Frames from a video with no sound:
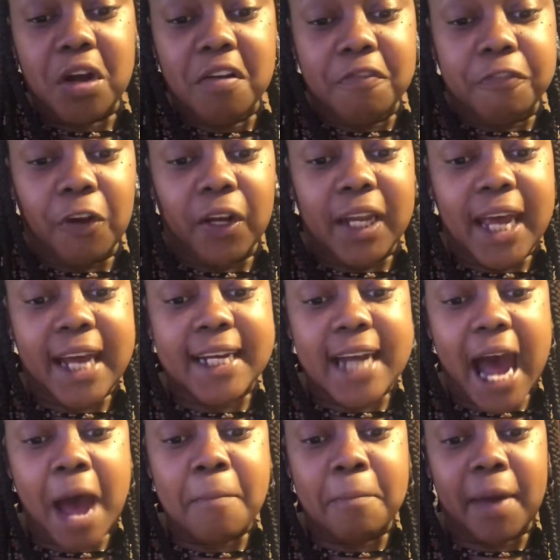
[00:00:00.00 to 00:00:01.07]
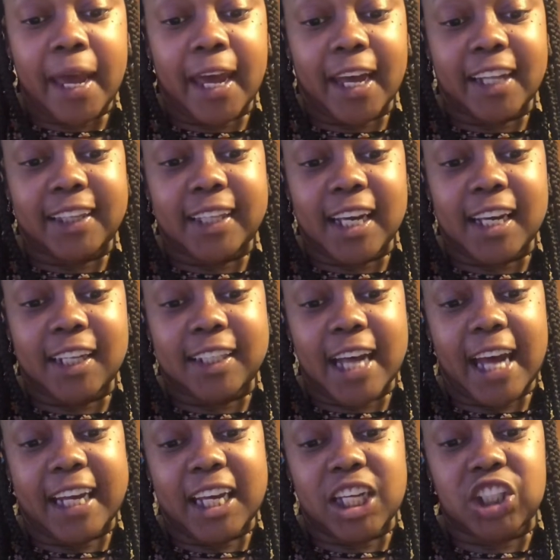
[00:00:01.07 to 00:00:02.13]
For let not man think that
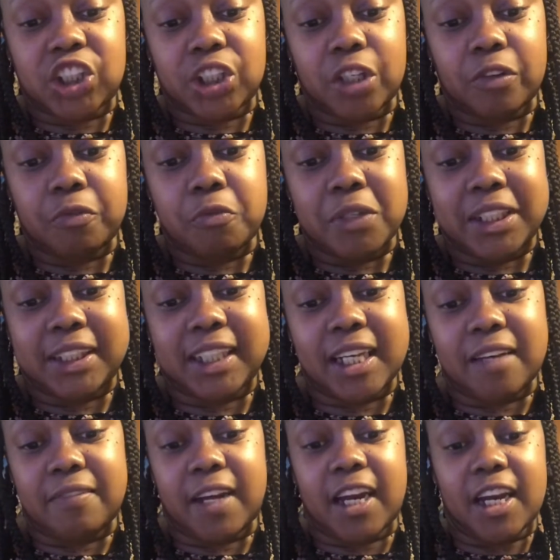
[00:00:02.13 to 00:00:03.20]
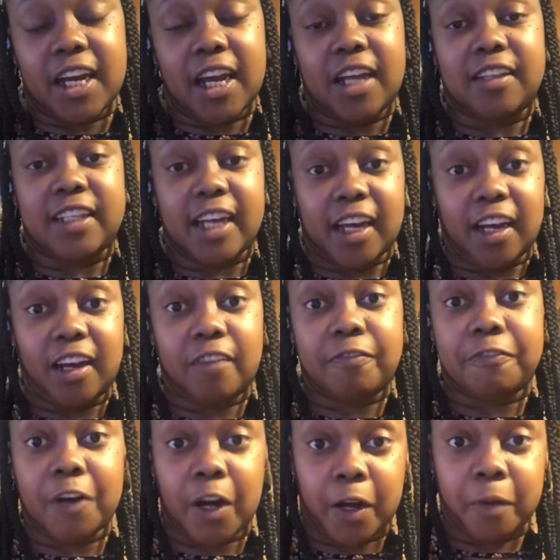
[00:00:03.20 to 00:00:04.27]
he shall receive anything
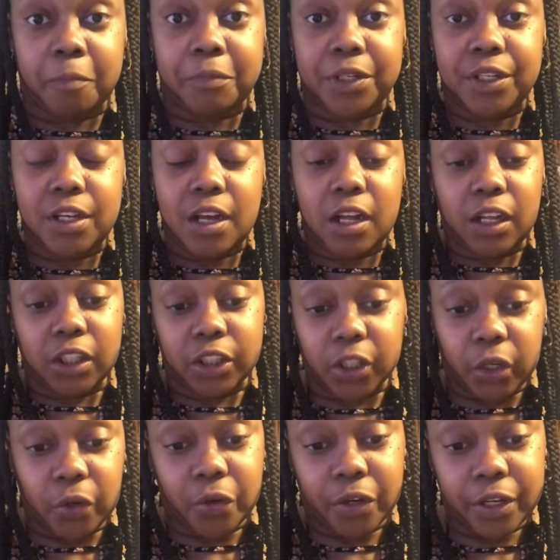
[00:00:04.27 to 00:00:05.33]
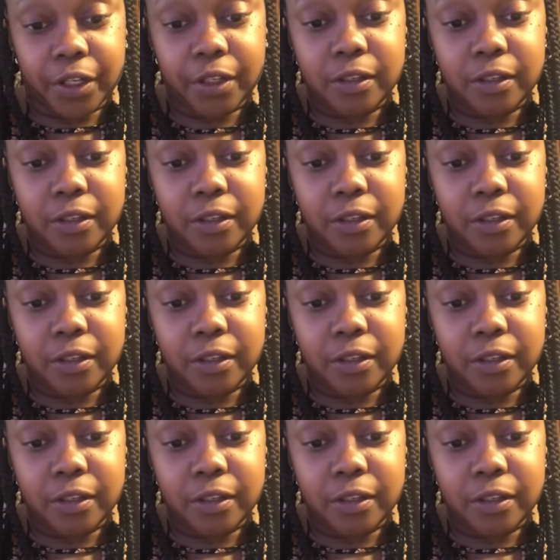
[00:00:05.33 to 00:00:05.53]
from the Lord.